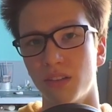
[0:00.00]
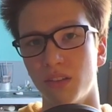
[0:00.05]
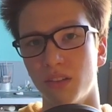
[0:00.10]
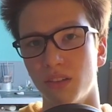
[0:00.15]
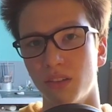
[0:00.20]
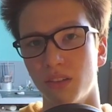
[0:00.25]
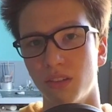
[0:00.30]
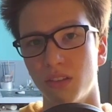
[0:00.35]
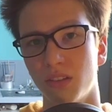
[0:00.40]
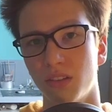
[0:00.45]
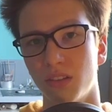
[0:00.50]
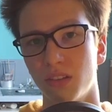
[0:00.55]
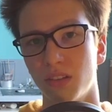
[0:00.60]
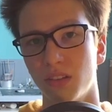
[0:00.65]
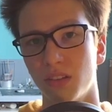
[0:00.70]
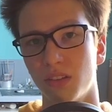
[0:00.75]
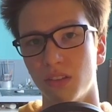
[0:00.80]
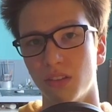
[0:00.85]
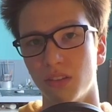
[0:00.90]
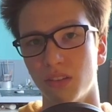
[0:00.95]

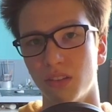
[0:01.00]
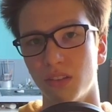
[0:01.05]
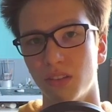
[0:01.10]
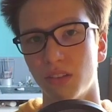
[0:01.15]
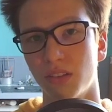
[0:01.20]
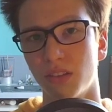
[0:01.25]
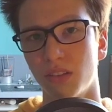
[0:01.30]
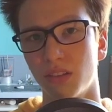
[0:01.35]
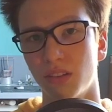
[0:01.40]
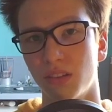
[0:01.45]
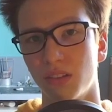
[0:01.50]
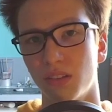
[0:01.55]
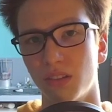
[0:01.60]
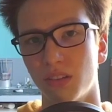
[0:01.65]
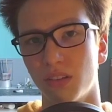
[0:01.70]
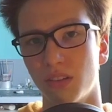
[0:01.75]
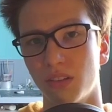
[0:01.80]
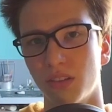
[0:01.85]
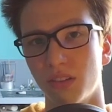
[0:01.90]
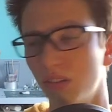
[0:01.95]

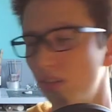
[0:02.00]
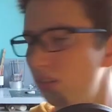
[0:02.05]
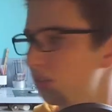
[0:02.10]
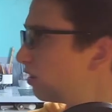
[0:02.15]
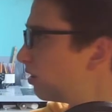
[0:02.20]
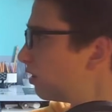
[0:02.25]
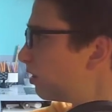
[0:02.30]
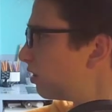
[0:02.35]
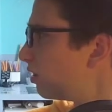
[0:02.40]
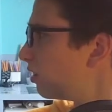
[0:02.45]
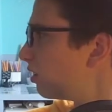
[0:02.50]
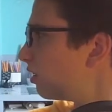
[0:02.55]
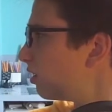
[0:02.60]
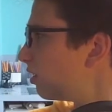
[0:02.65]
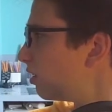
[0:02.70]
(no one is talking)